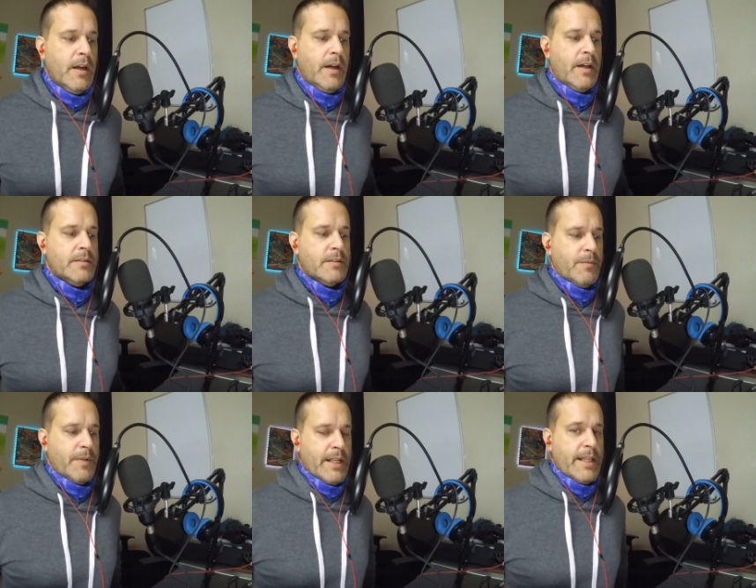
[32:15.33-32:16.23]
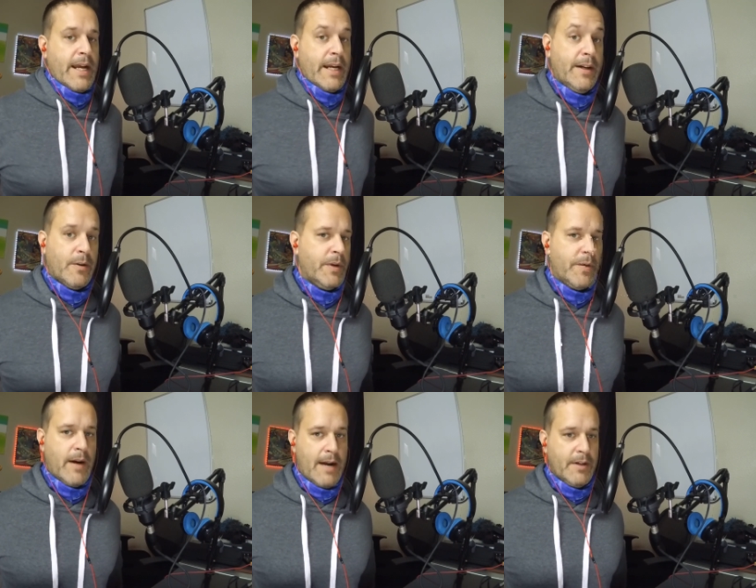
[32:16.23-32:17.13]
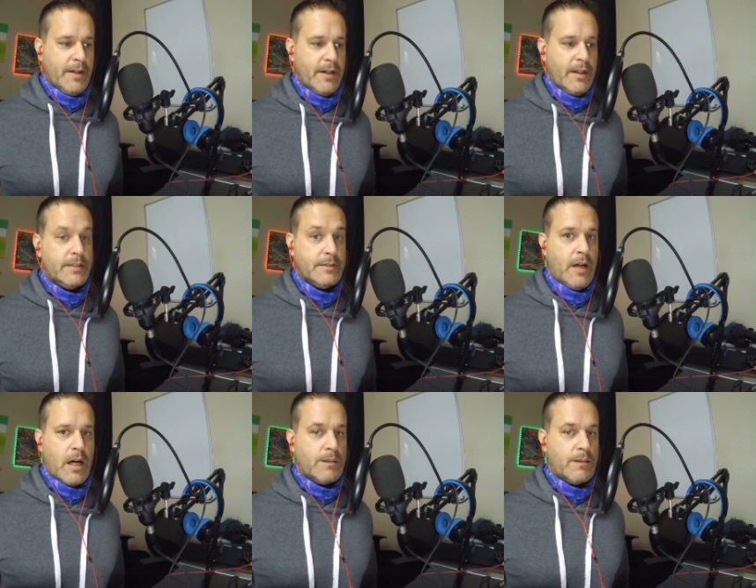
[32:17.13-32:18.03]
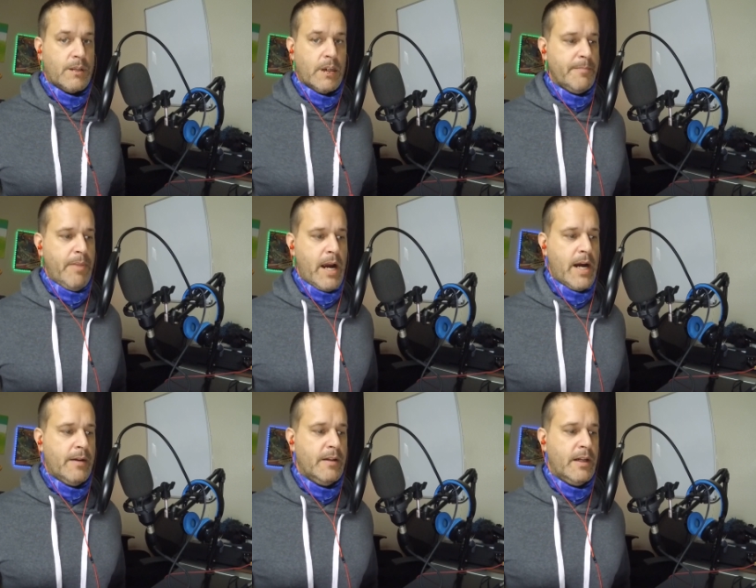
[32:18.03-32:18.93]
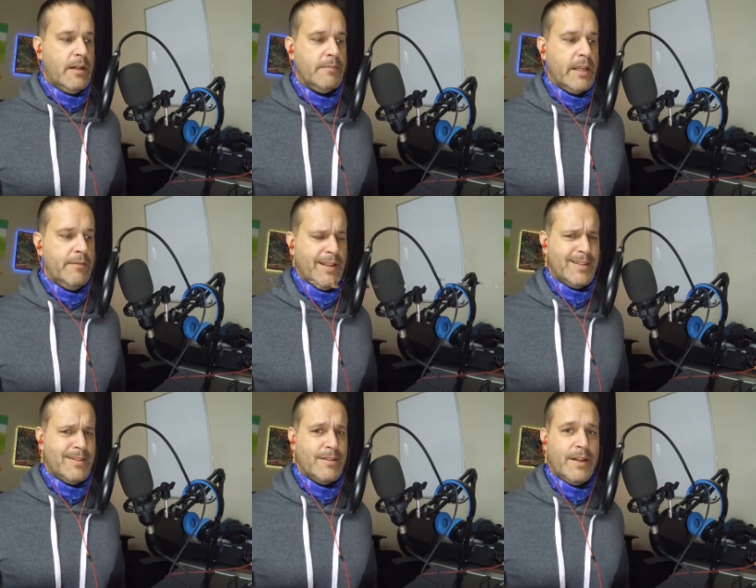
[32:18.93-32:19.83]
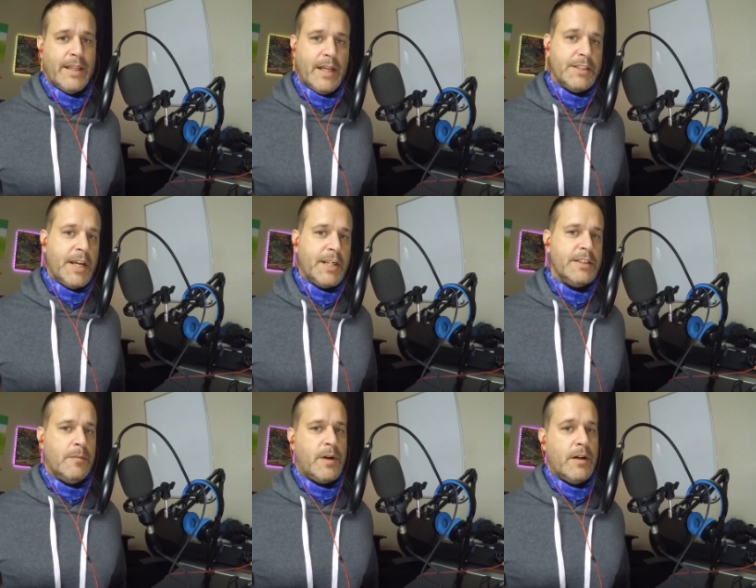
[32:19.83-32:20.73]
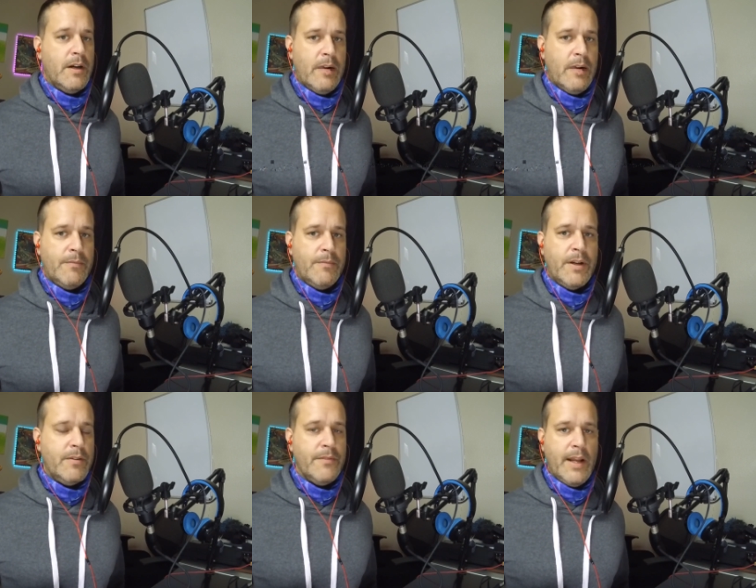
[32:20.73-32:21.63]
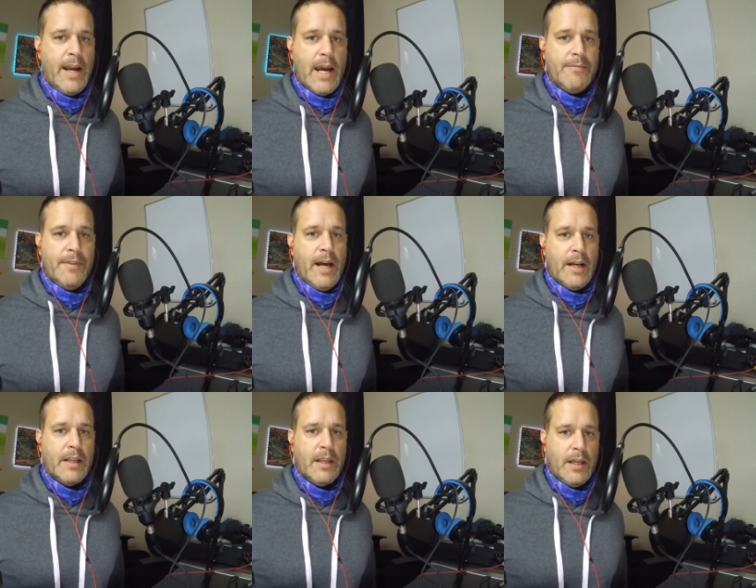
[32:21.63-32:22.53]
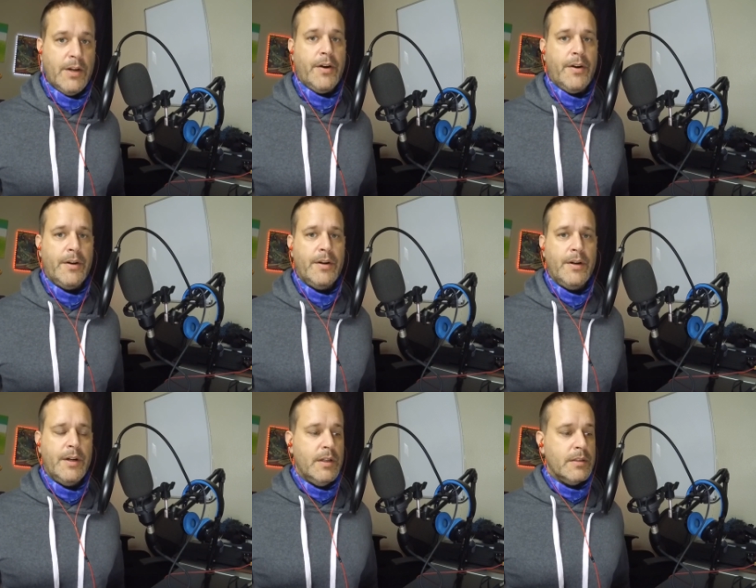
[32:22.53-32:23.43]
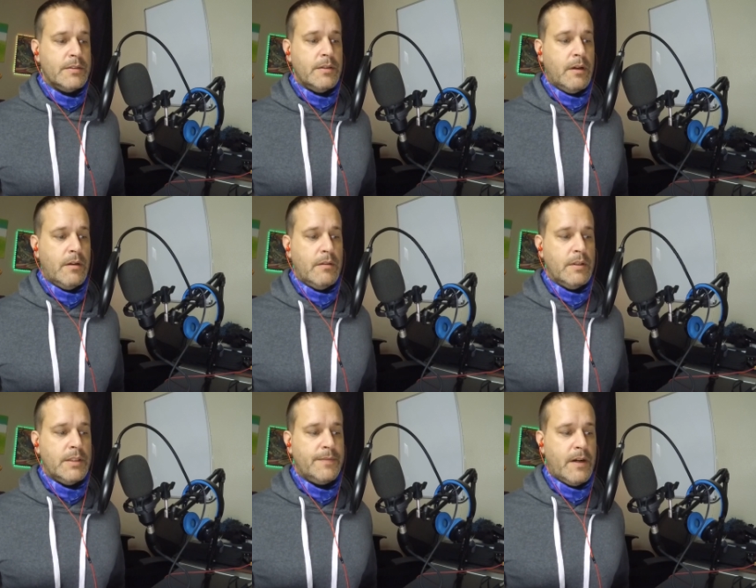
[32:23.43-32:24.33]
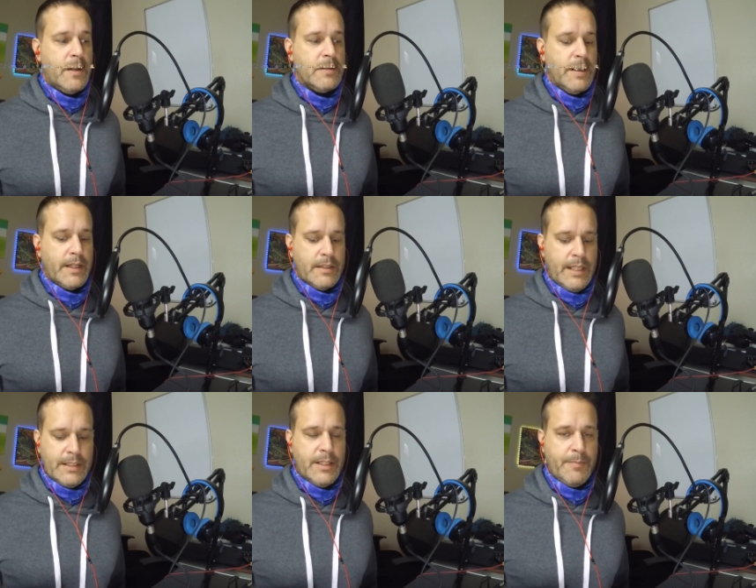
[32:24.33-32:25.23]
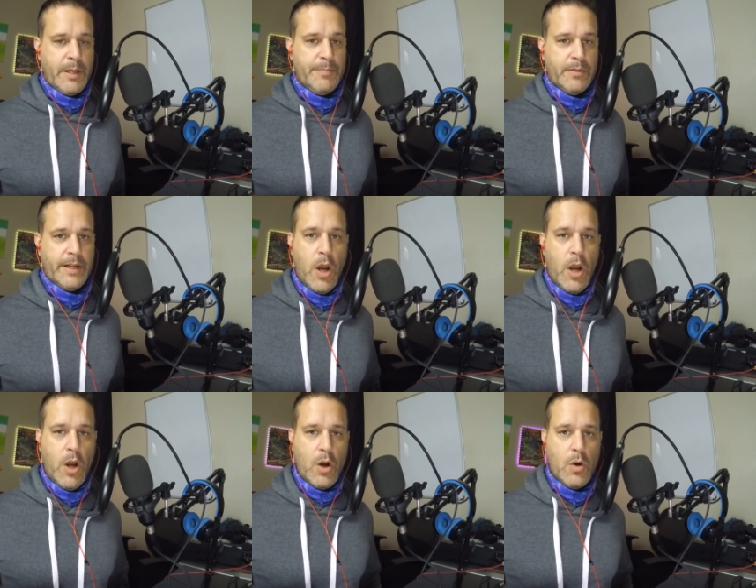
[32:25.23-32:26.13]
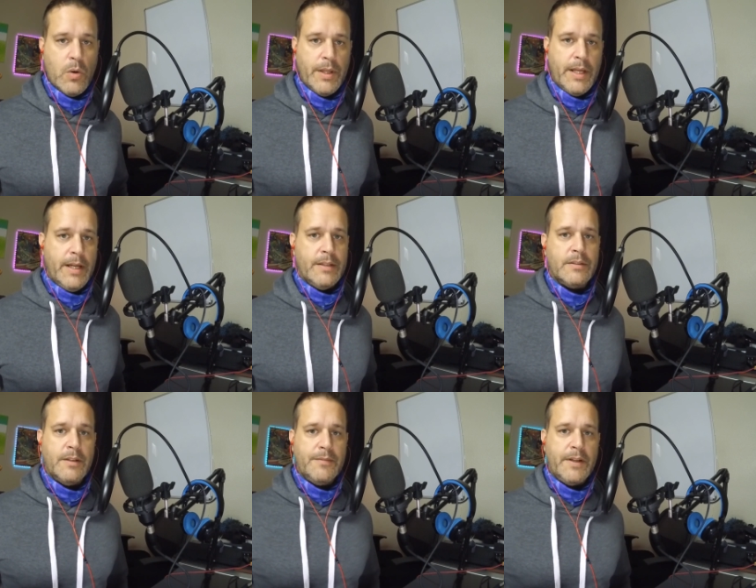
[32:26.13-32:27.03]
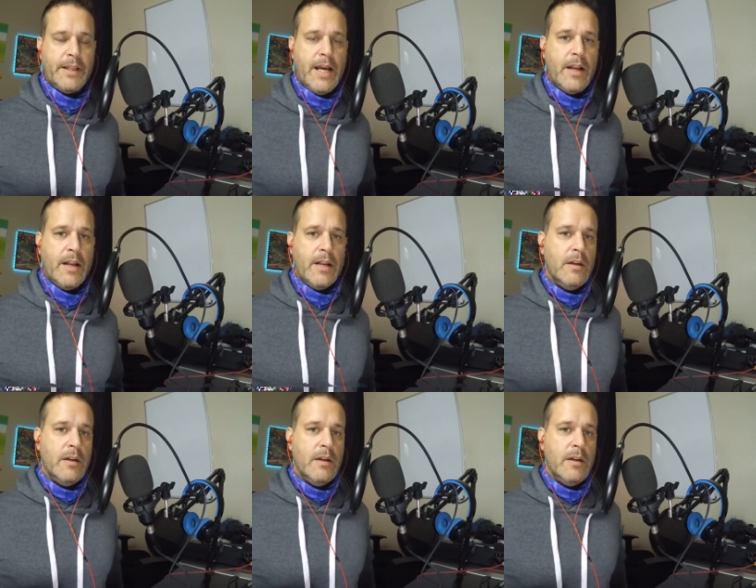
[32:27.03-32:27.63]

And so we need that here. We don't have it here. It sucks. It's really bad. Even to get to like the educational part of that, we don't even have that here. So as far as like teaching people like code and stuff like that,